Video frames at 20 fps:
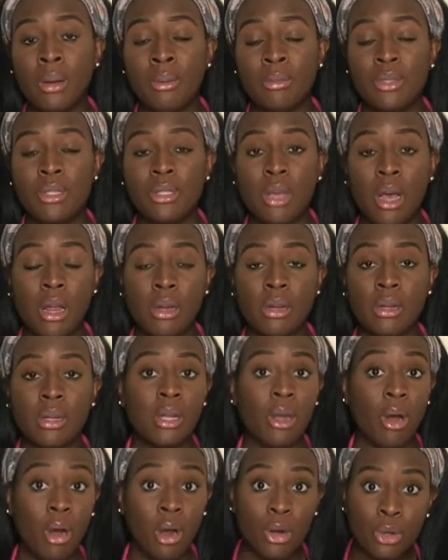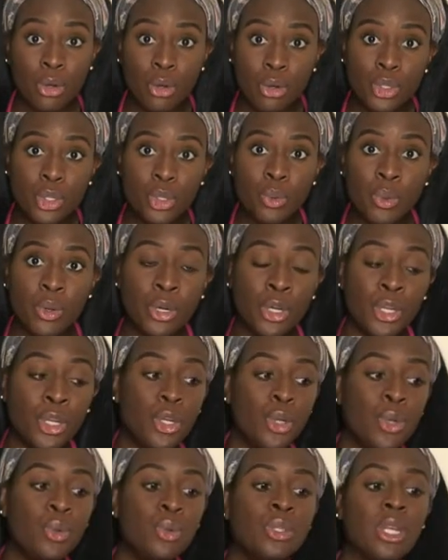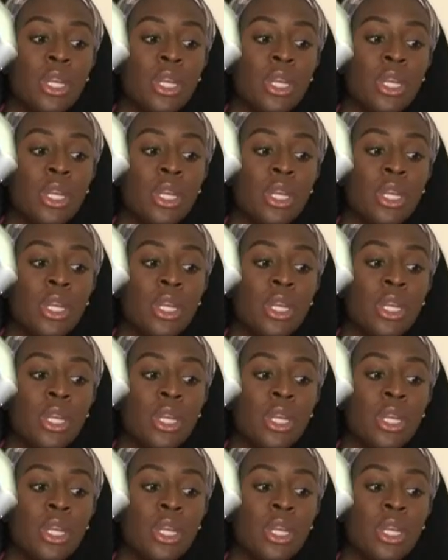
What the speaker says: scholarly articles you were going to use,